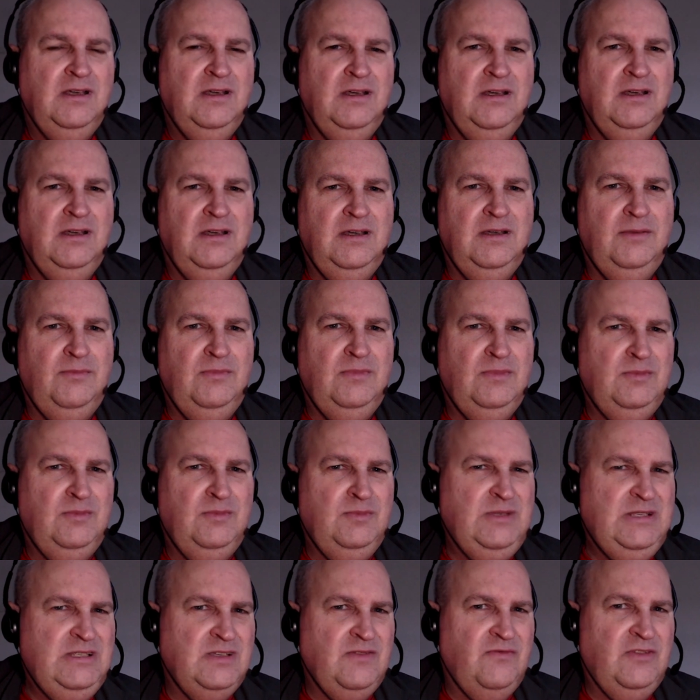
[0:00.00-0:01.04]

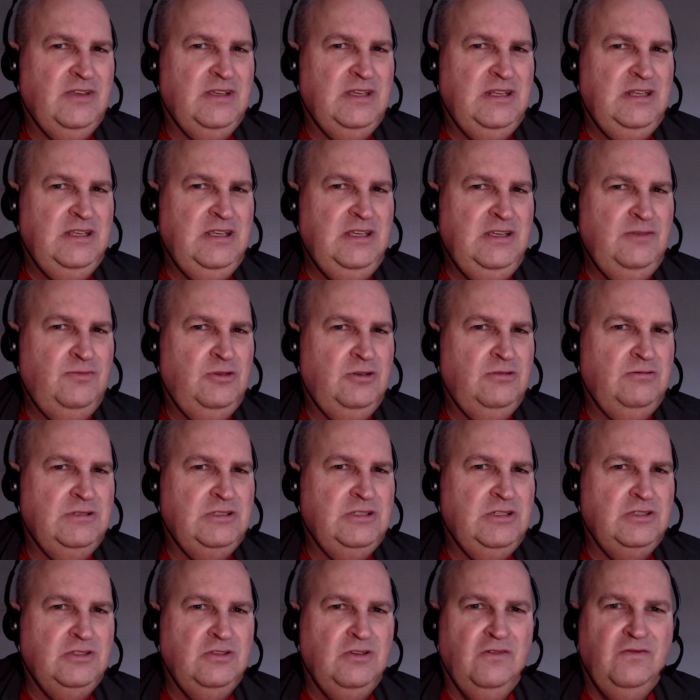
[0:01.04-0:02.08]
Means something in Hebrew,
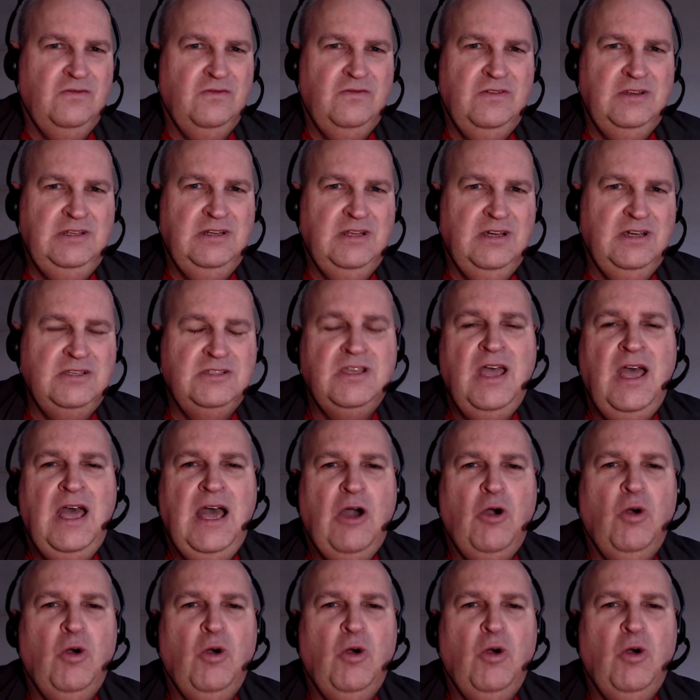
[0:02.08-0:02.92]
which is not very nice.